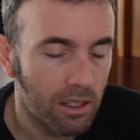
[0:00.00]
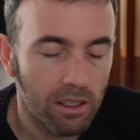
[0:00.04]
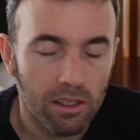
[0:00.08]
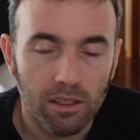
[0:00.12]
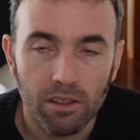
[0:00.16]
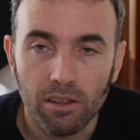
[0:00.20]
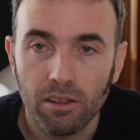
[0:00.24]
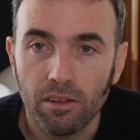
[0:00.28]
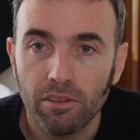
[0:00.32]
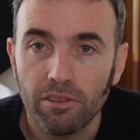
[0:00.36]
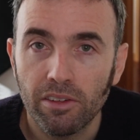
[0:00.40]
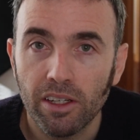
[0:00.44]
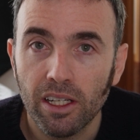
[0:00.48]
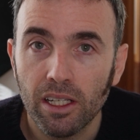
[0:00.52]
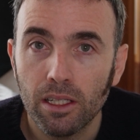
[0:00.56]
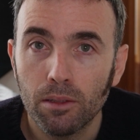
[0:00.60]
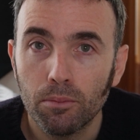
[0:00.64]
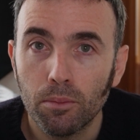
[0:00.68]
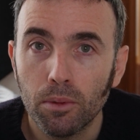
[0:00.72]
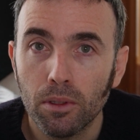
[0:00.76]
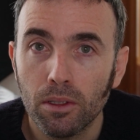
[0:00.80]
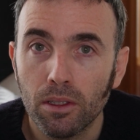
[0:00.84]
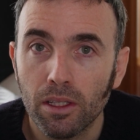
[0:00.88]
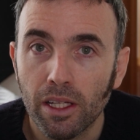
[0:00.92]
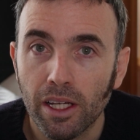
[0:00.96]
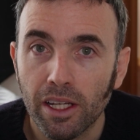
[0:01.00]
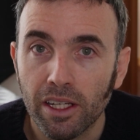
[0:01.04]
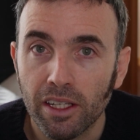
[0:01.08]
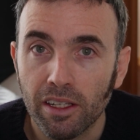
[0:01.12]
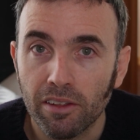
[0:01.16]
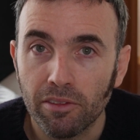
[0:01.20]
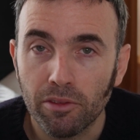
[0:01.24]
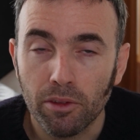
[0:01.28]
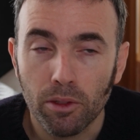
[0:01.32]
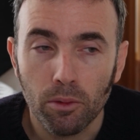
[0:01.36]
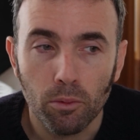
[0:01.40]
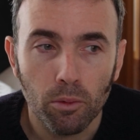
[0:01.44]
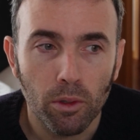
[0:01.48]
are available, and
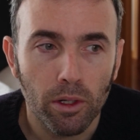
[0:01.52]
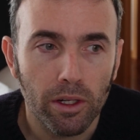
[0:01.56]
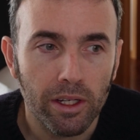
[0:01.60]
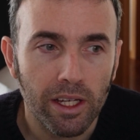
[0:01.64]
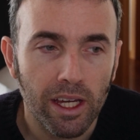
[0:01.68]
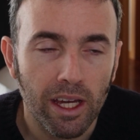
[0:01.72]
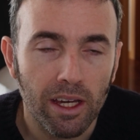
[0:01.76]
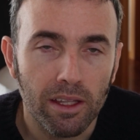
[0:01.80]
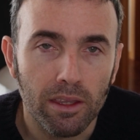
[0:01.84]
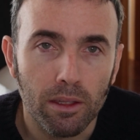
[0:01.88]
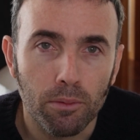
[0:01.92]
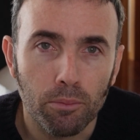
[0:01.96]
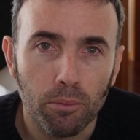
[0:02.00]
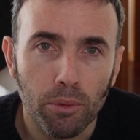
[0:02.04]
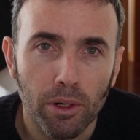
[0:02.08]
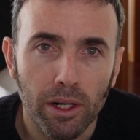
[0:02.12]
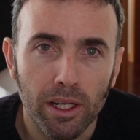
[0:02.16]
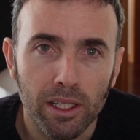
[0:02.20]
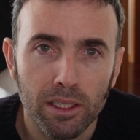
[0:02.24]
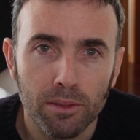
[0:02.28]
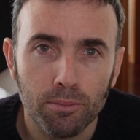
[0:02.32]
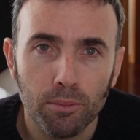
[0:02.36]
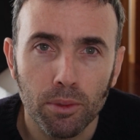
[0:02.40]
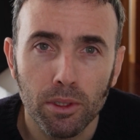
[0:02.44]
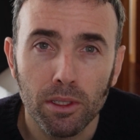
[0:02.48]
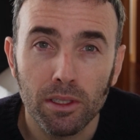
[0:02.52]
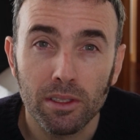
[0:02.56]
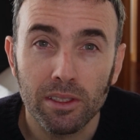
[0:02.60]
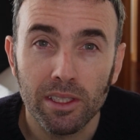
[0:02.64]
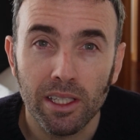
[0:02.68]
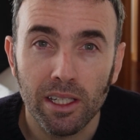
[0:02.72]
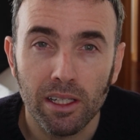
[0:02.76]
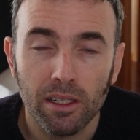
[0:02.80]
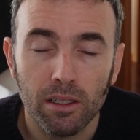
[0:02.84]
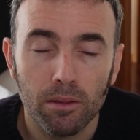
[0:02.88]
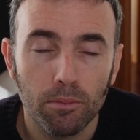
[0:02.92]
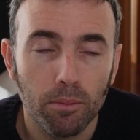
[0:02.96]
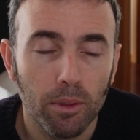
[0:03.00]
if you work out the price per
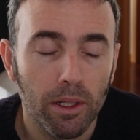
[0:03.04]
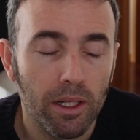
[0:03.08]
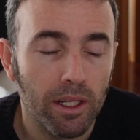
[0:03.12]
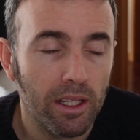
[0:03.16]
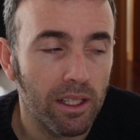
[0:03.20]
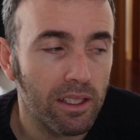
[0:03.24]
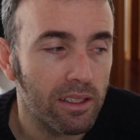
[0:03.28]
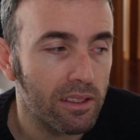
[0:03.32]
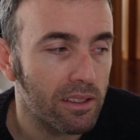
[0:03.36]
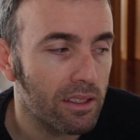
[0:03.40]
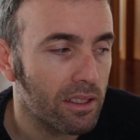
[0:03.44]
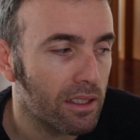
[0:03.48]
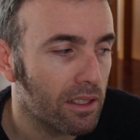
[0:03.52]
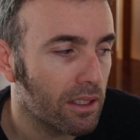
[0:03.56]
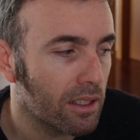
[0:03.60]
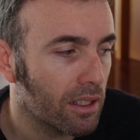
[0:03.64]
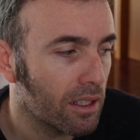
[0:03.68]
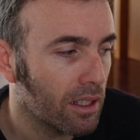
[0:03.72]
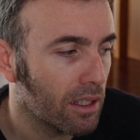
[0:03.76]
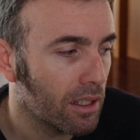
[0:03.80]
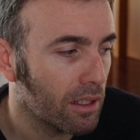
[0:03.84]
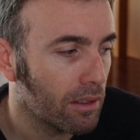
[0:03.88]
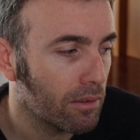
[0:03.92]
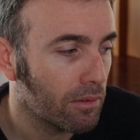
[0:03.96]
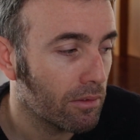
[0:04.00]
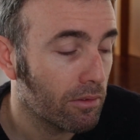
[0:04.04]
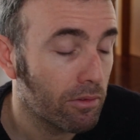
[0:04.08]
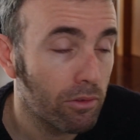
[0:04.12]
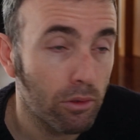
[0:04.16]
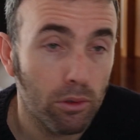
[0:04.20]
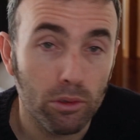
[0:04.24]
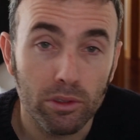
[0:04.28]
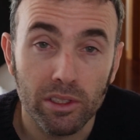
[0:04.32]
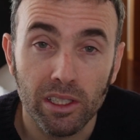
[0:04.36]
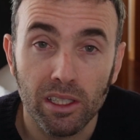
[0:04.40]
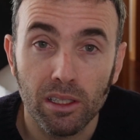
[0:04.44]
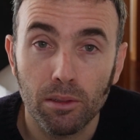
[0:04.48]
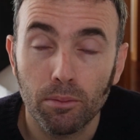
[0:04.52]
terabyte,
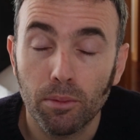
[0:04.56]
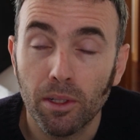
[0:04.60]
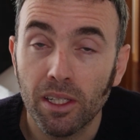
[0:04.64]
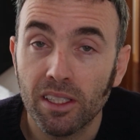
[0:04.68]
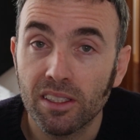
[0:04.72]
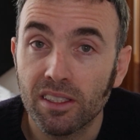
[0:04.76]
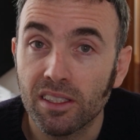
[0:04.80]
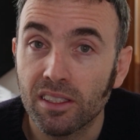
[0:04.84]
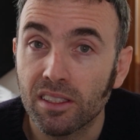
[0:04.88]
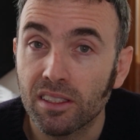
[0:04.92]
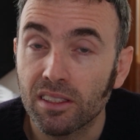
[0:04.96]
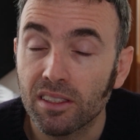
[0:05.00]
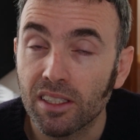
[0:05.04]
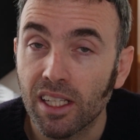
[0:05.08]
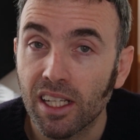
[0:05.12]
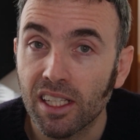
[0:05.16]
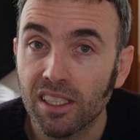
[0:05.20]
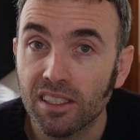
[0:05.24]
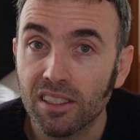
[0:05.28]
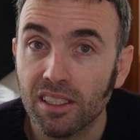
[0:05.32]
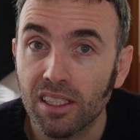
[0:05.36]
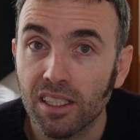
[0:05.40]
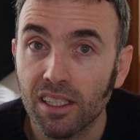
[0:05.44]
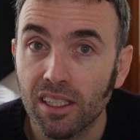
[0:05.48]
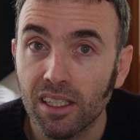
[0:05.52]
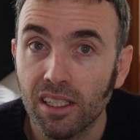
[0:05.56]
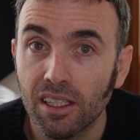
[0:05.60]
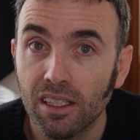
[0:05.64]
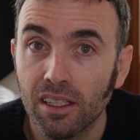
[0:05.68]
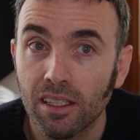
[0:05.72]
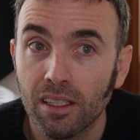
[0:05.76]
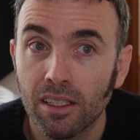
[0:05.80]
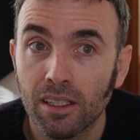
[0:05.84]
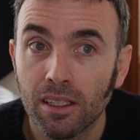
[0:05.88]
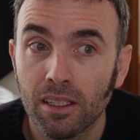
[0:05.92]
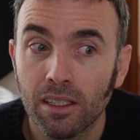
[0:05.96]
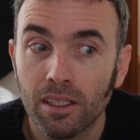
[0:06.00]
4 terabytes isn't actually